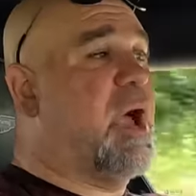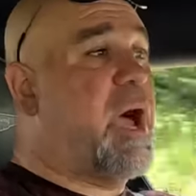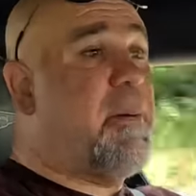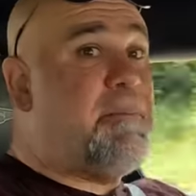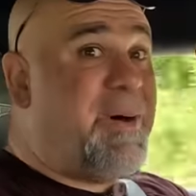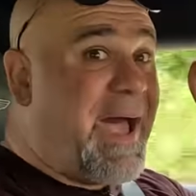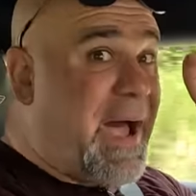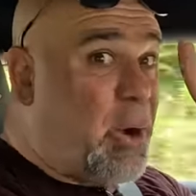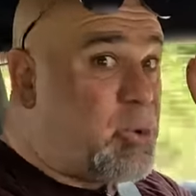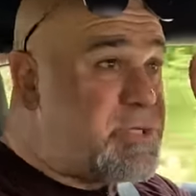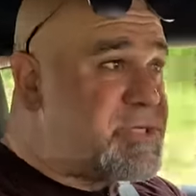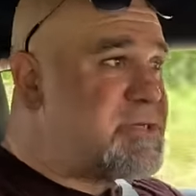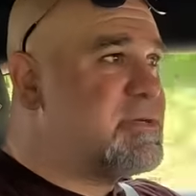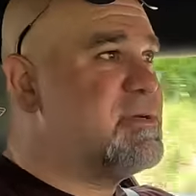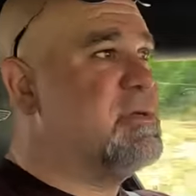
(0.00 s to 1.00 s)

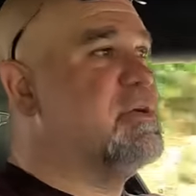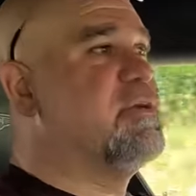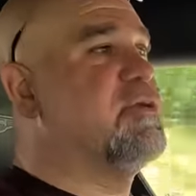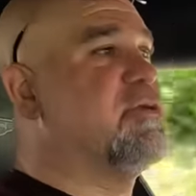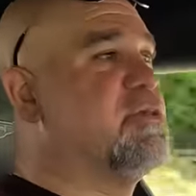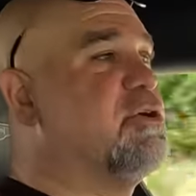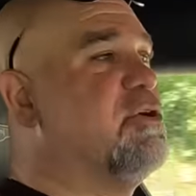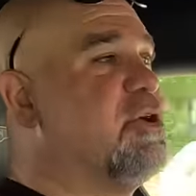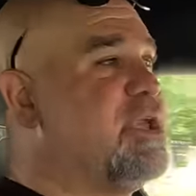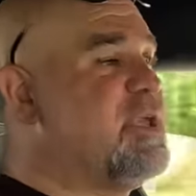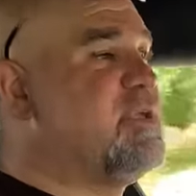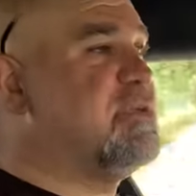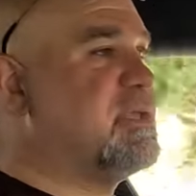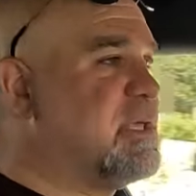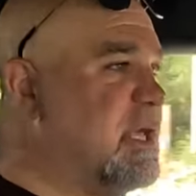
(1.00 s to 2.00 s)
about
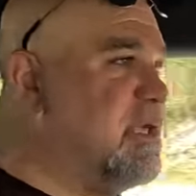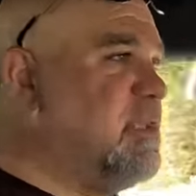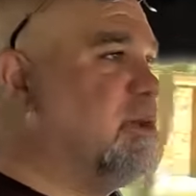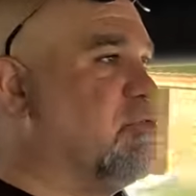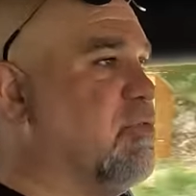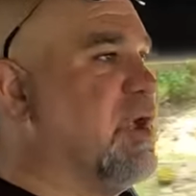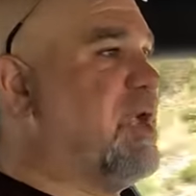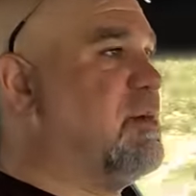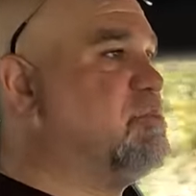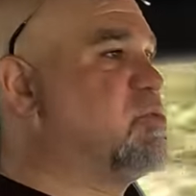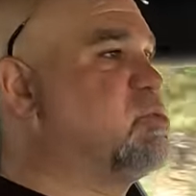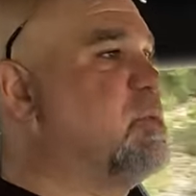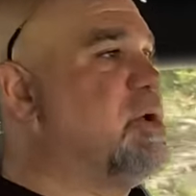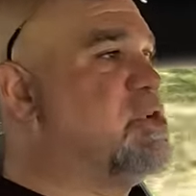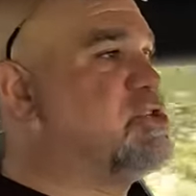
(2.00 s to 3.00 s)
thirty
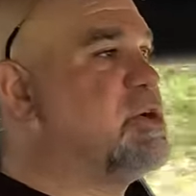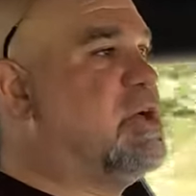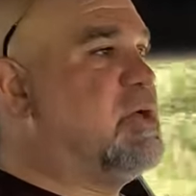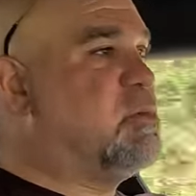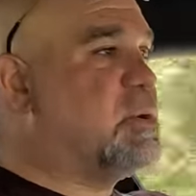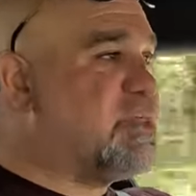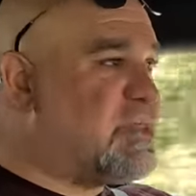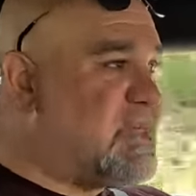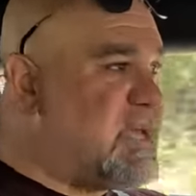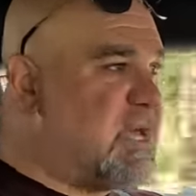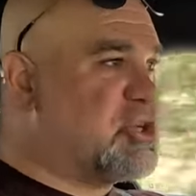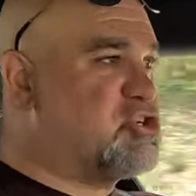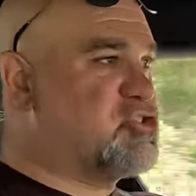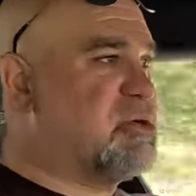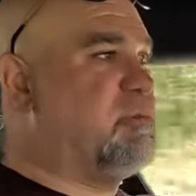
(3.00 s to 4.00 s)
kilograms, which with the
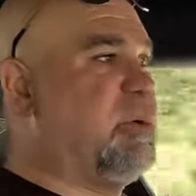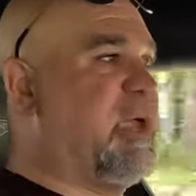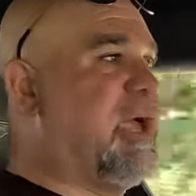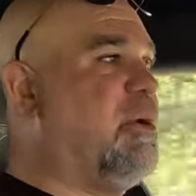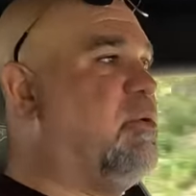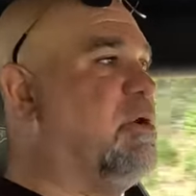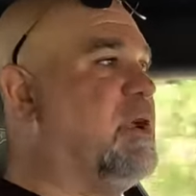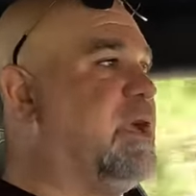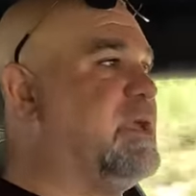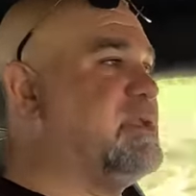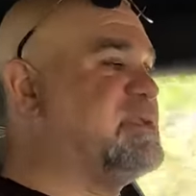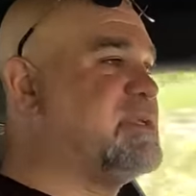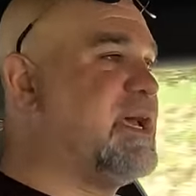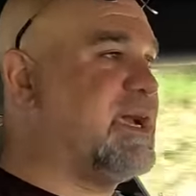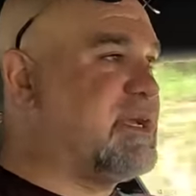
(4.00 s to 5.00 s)
extra power
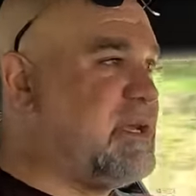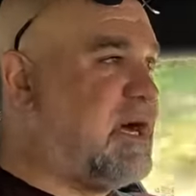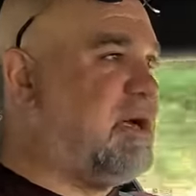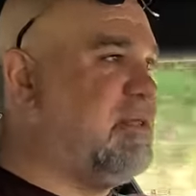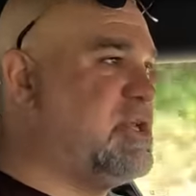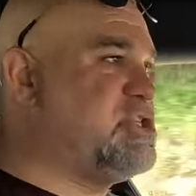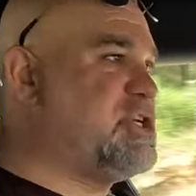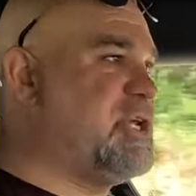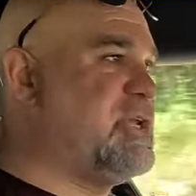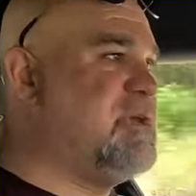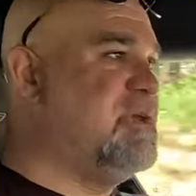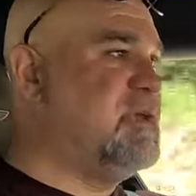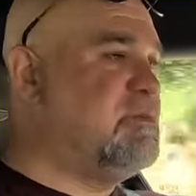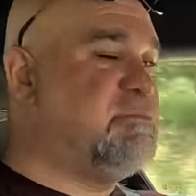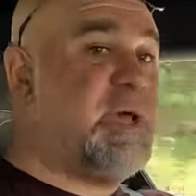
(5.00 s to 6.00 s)
and technology
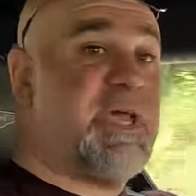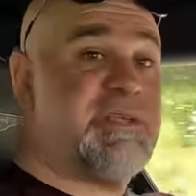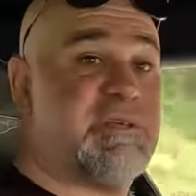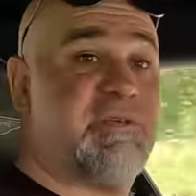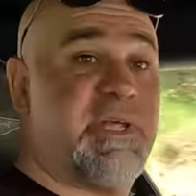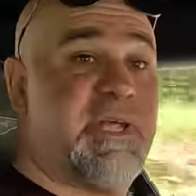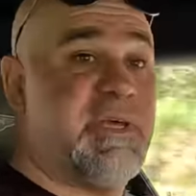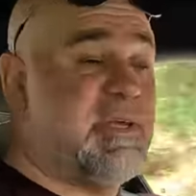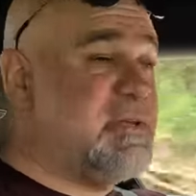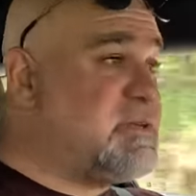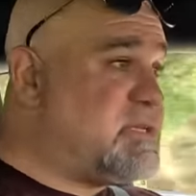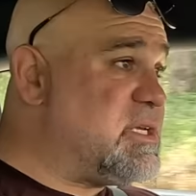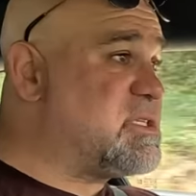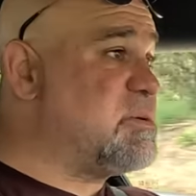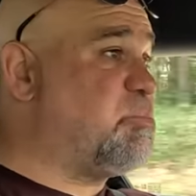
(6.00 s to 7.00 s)
basically
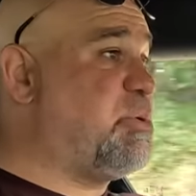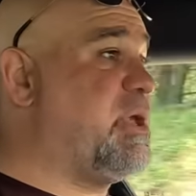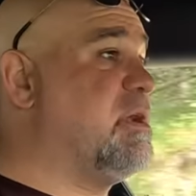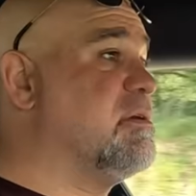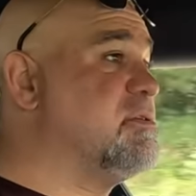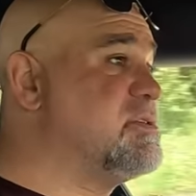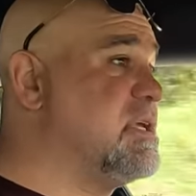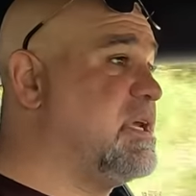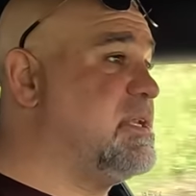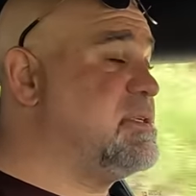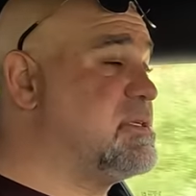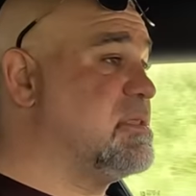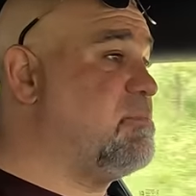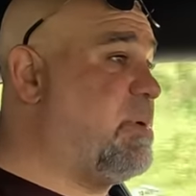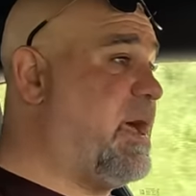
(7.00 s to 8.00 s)
disappears
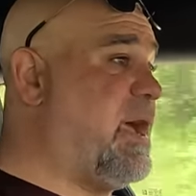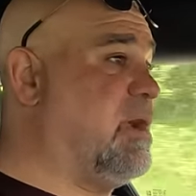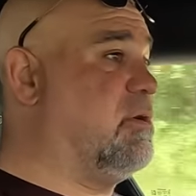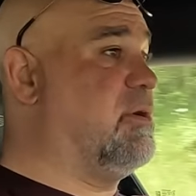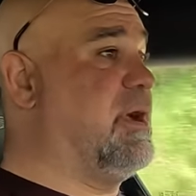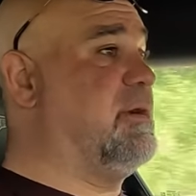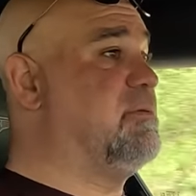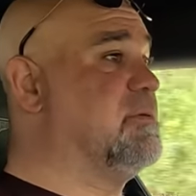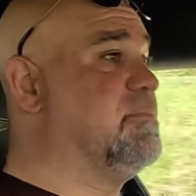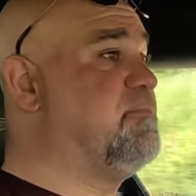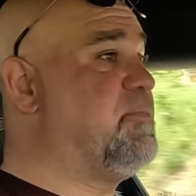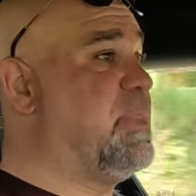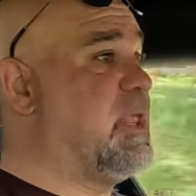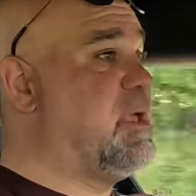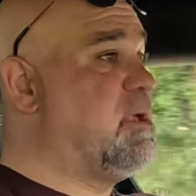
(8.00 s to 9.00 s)
into the background.
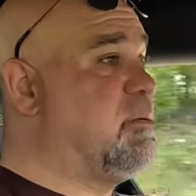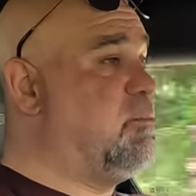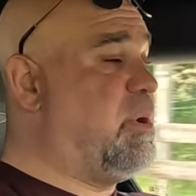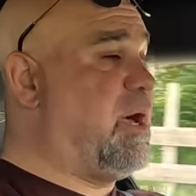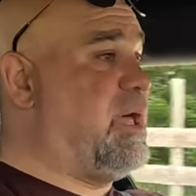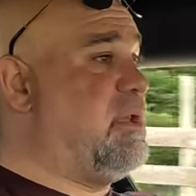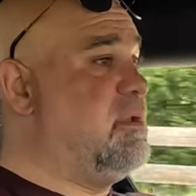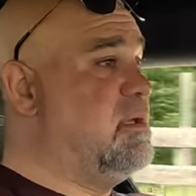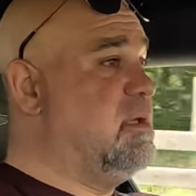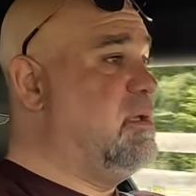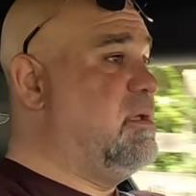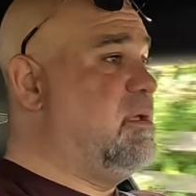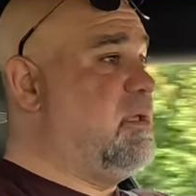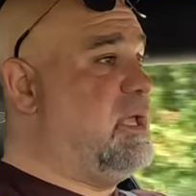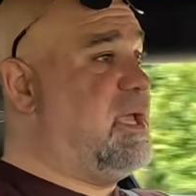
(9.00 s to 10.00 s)
But
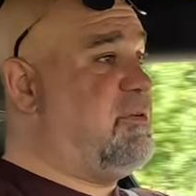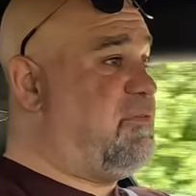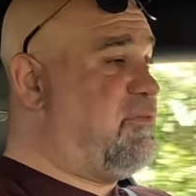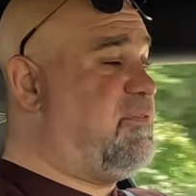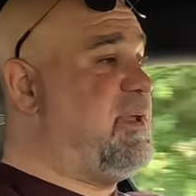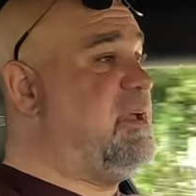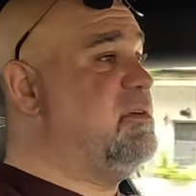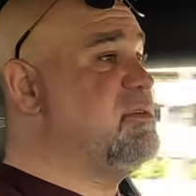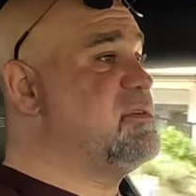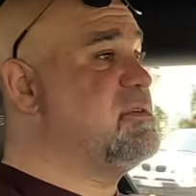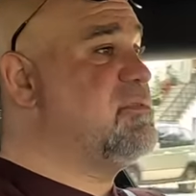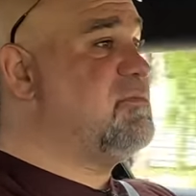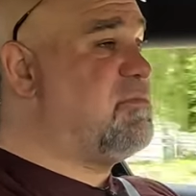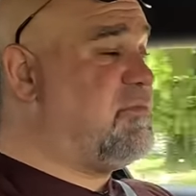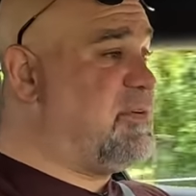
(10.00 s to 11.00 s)
it feels
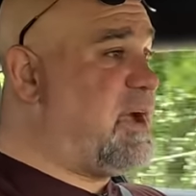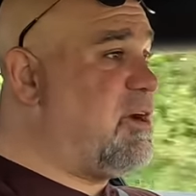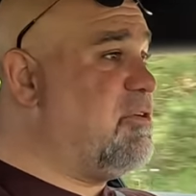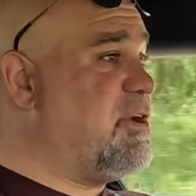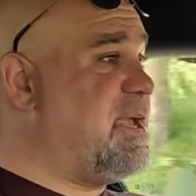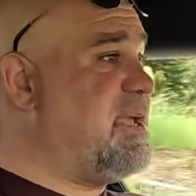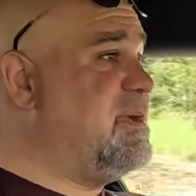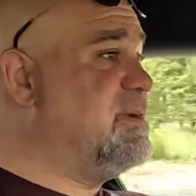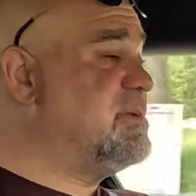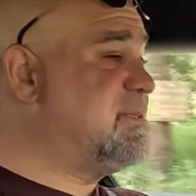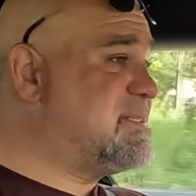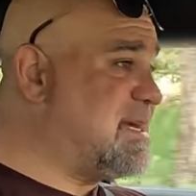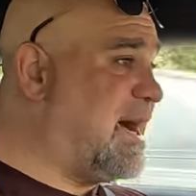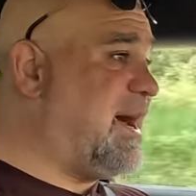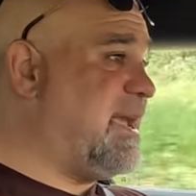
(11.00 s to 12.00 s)
very
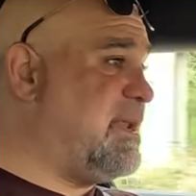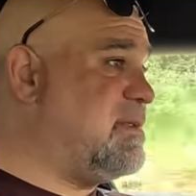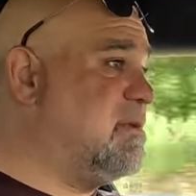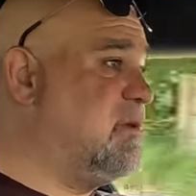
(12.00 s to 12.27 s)
tight.